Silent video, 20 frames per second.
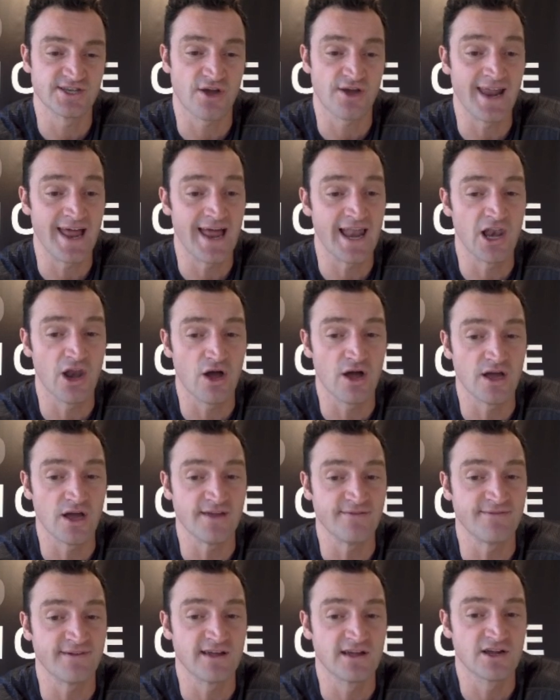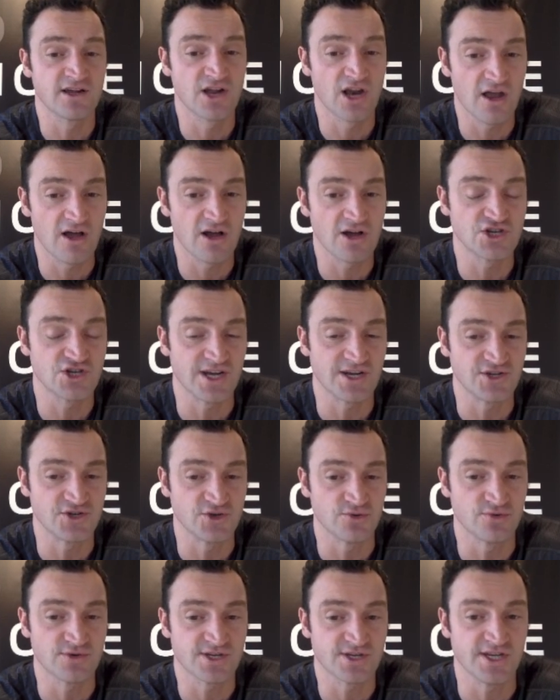on our live class
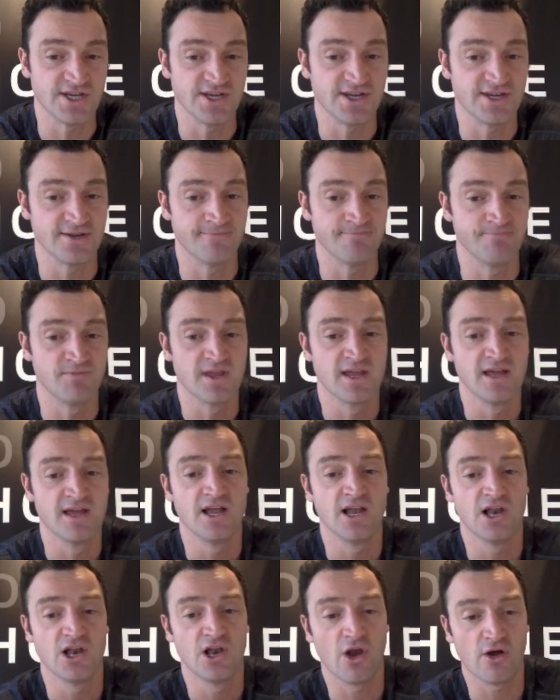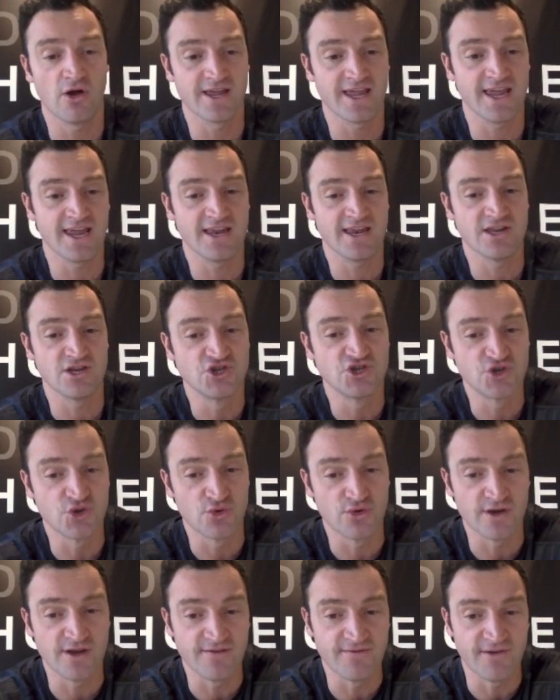schedule so you can log in and
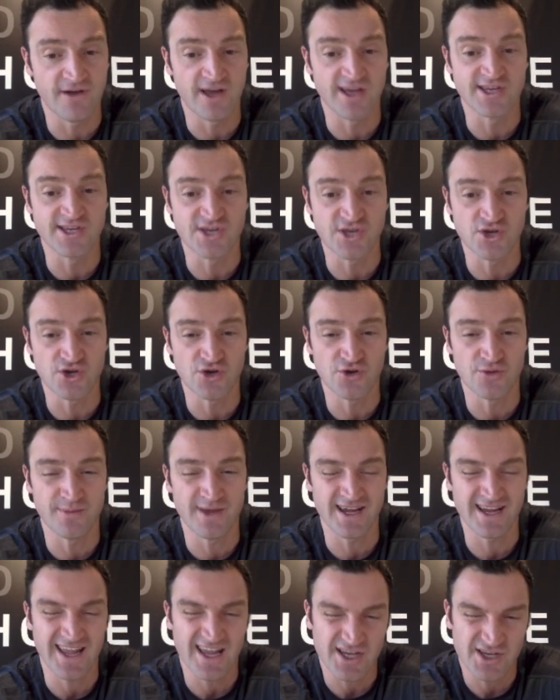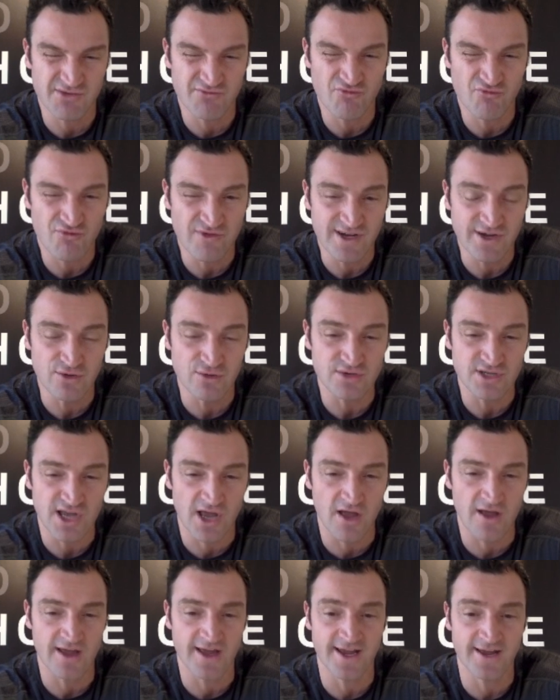join via Zoom and get some
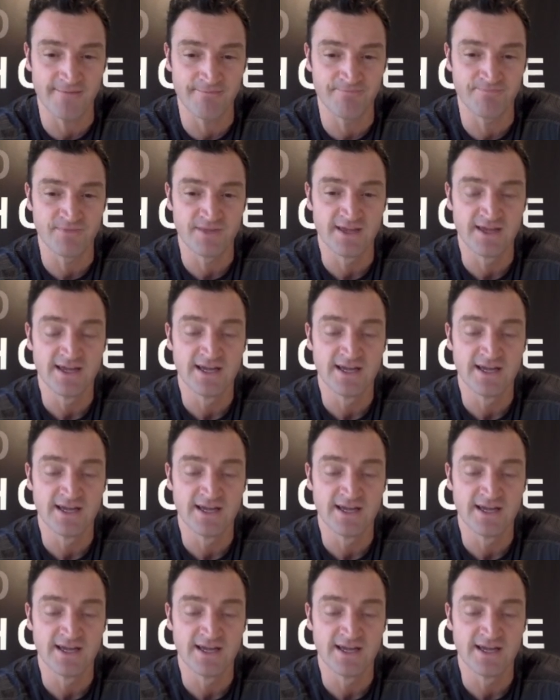real-time